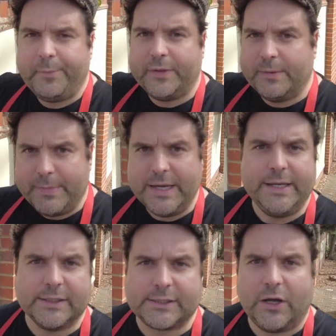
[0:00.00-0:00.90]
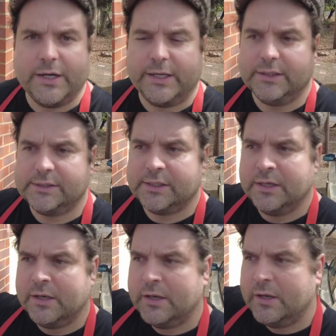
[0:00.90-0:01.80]
with immediate signings
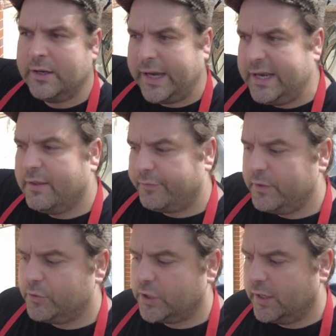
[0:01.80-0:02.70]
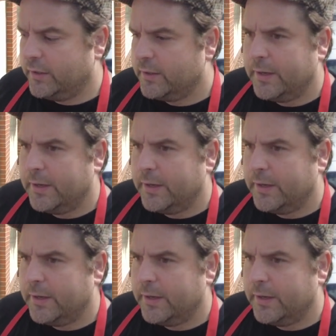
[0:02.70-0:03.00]
in the future,